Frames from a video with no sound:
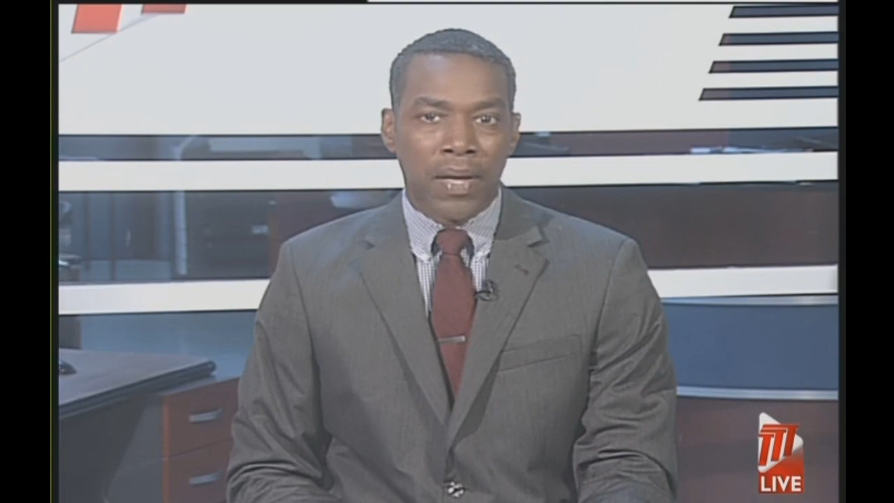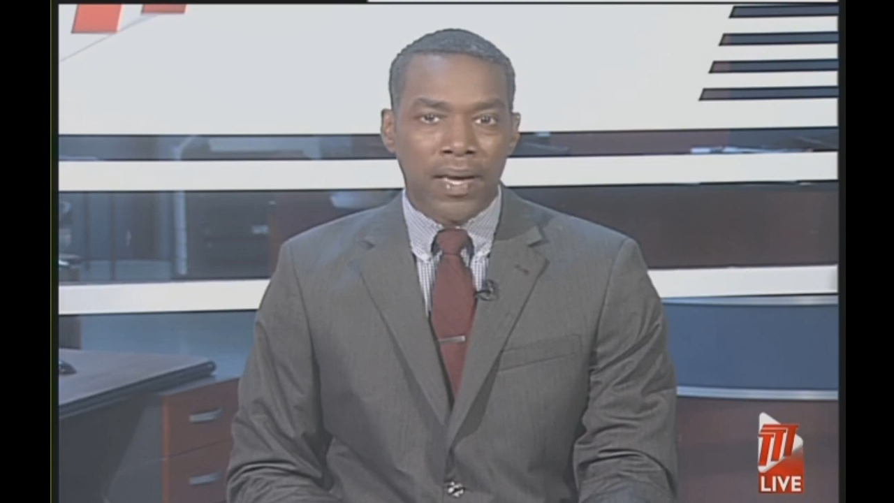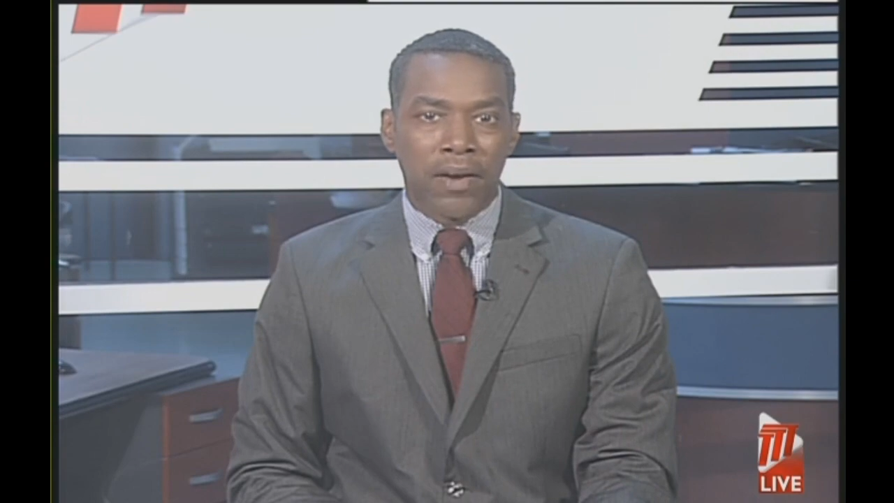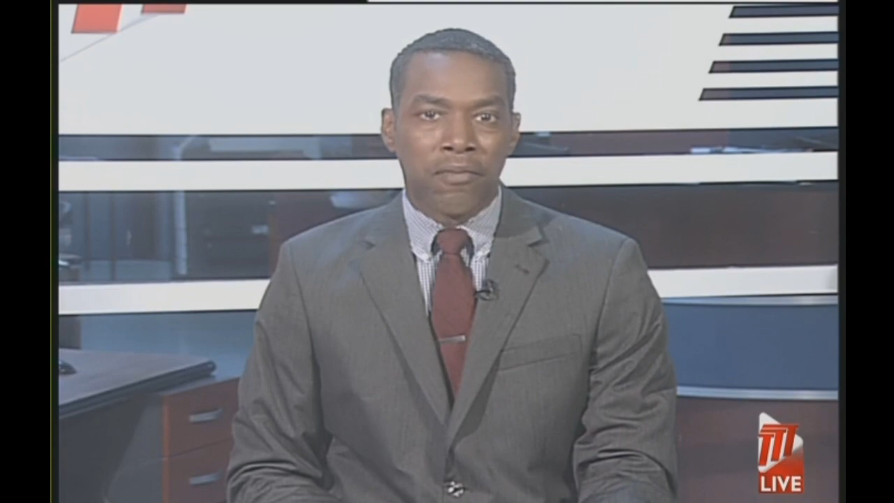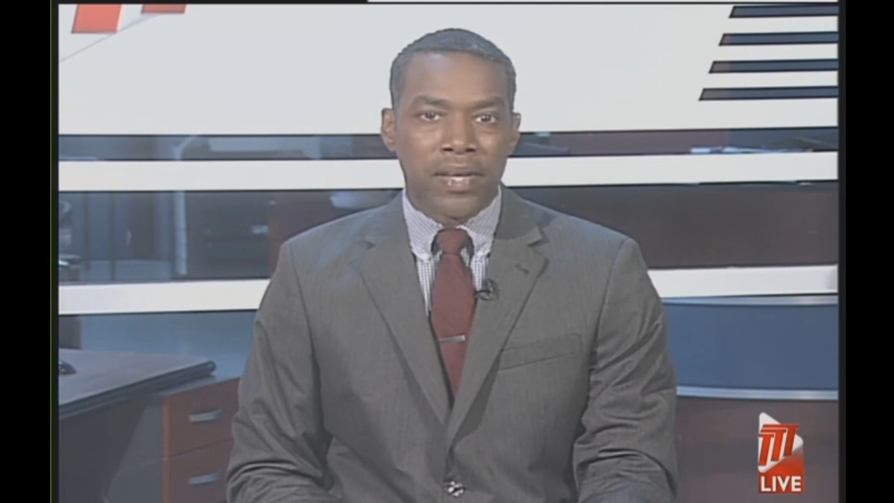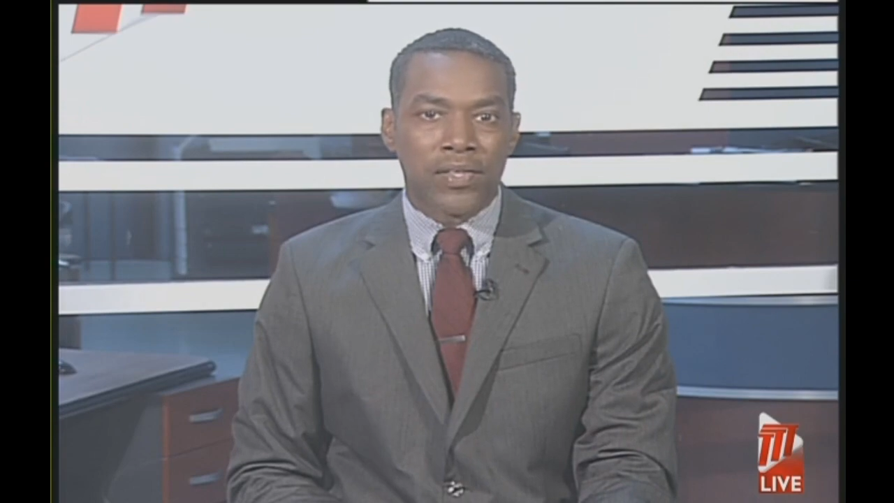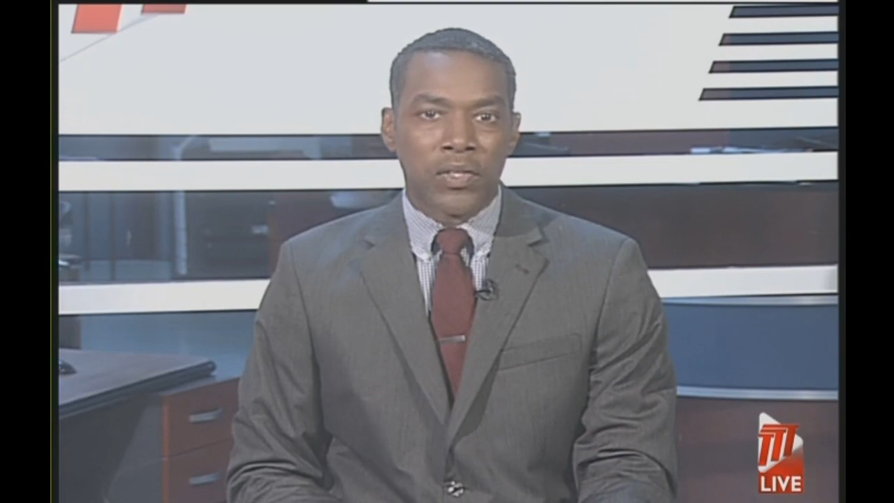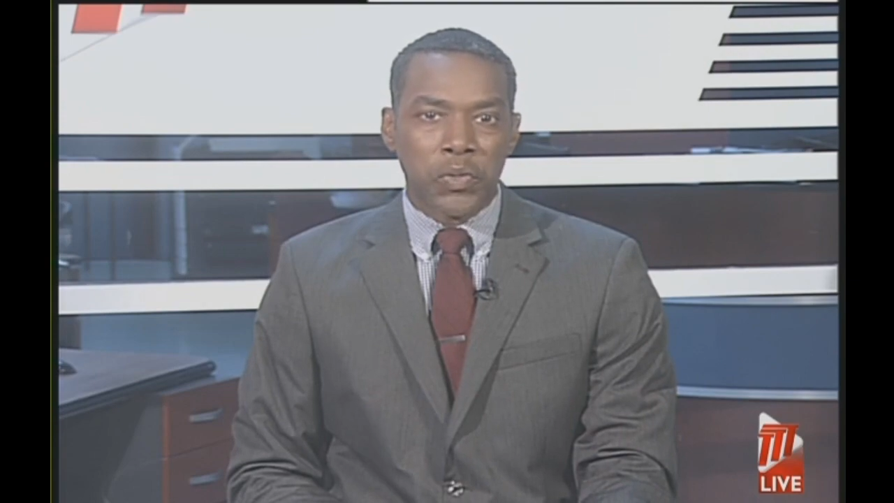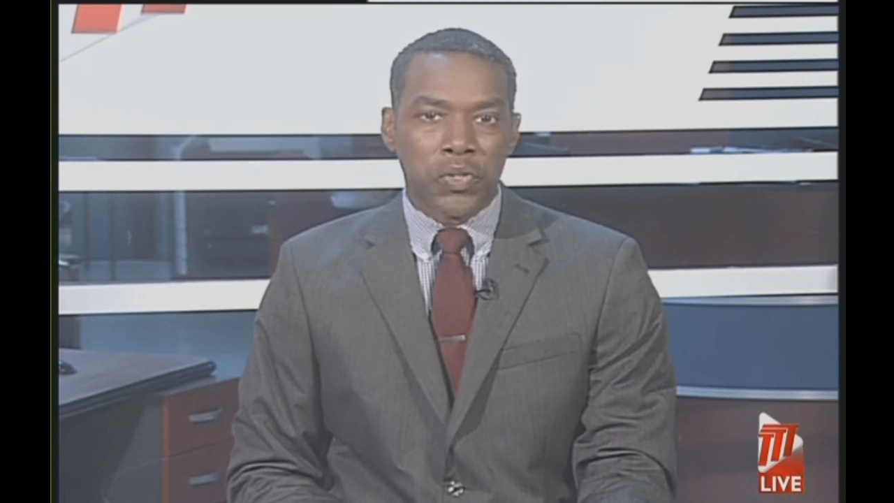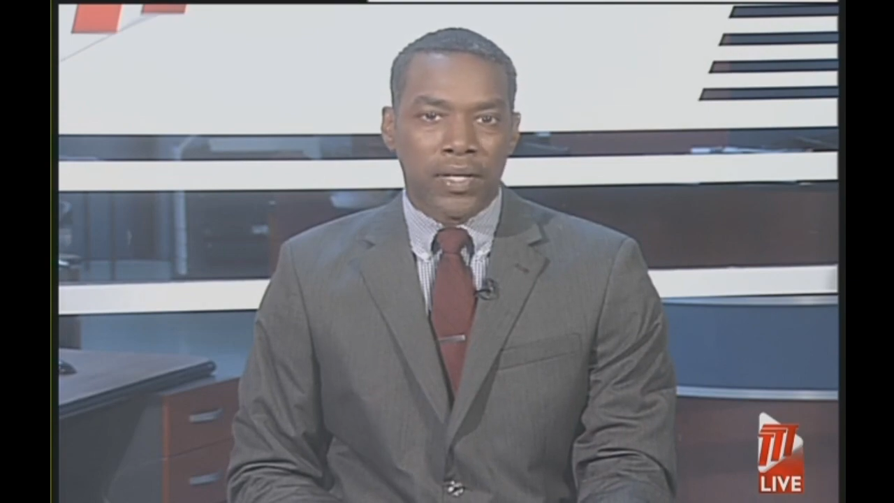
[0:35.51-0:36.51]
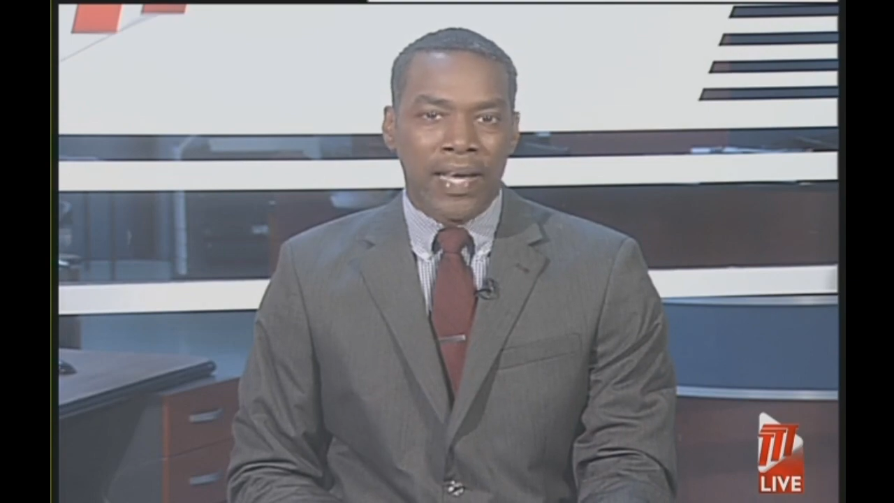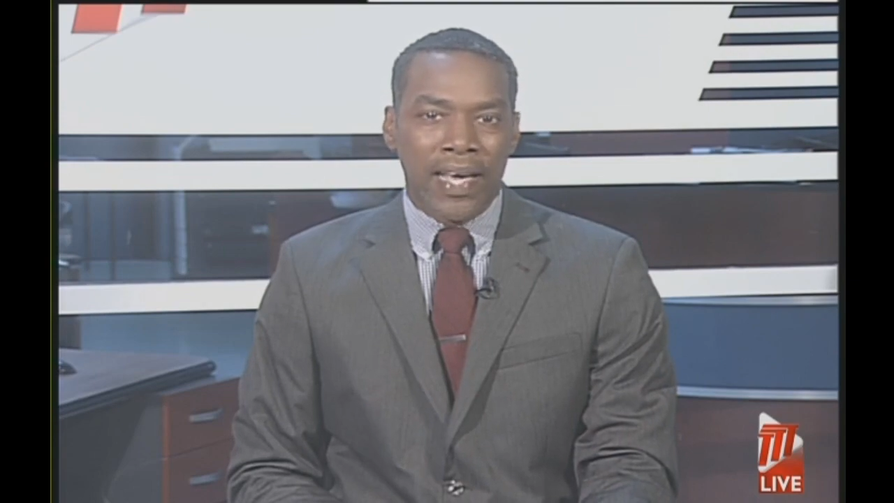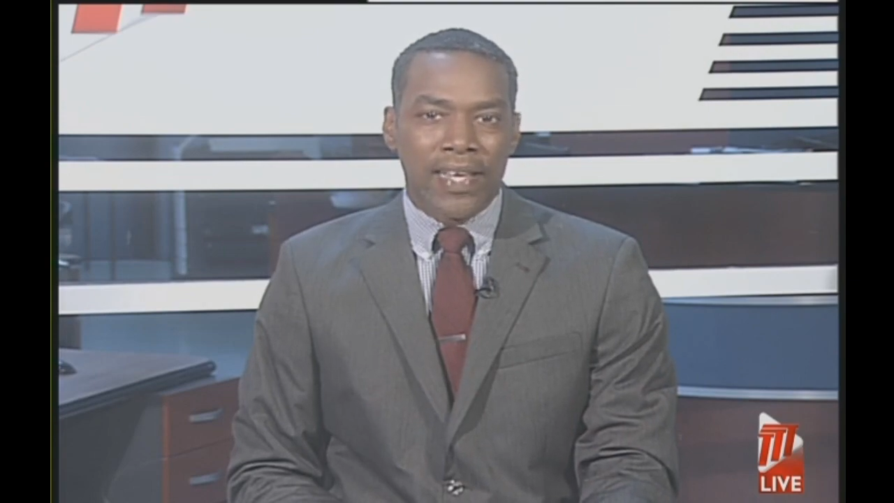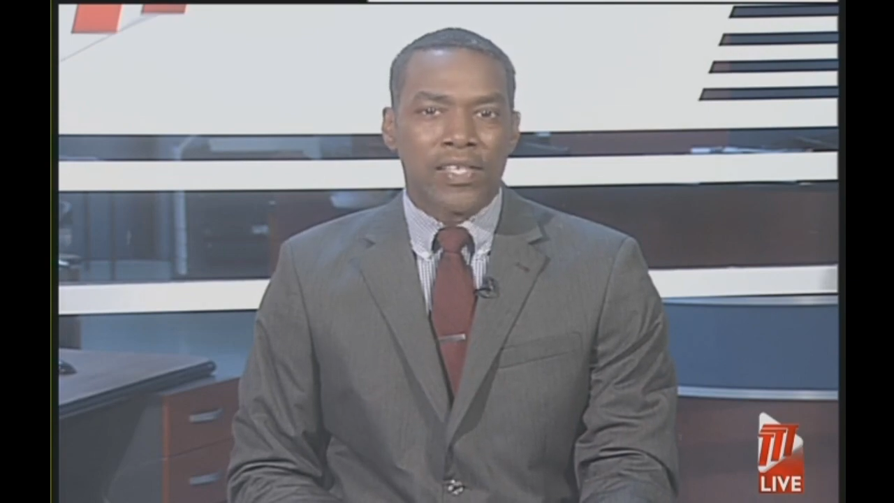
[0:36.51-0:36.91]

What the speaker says: by a resolution